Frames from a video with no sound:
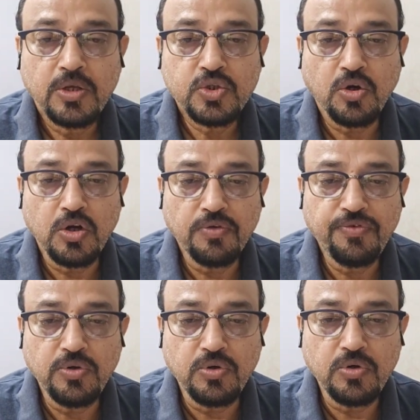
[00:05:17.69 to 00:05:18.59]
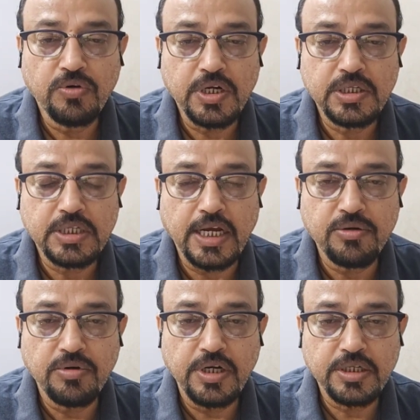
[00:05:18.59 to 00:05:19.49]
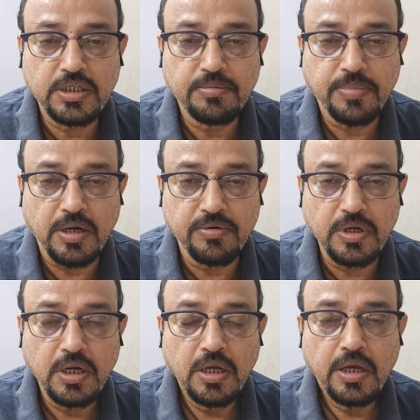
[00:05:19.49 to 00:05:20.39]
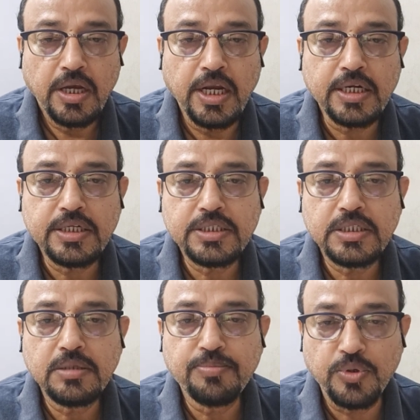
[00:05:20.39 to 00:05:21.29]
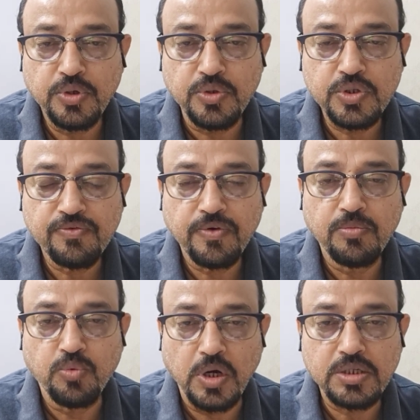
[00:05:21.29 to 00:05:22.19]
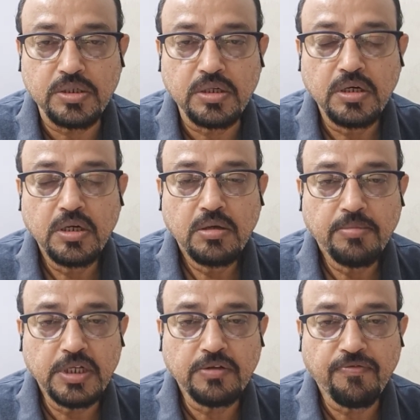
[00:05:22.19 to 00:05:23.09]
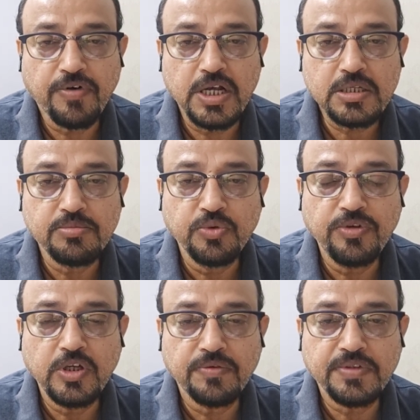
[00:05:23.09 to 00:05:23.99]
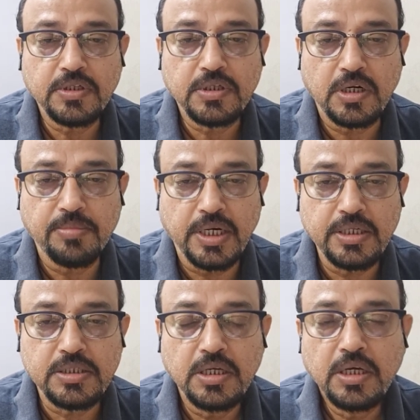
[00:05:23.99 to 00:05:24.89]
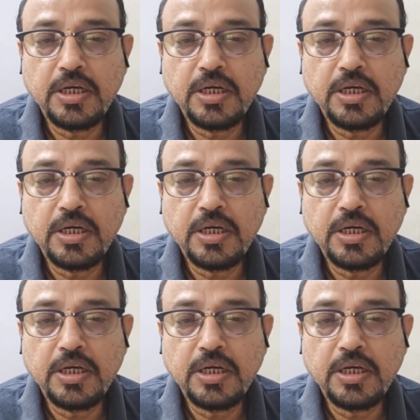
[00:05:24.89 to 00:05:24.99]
So all of you know what is hydroelectric power. Electricity produced from water by the fast moving of the turbines.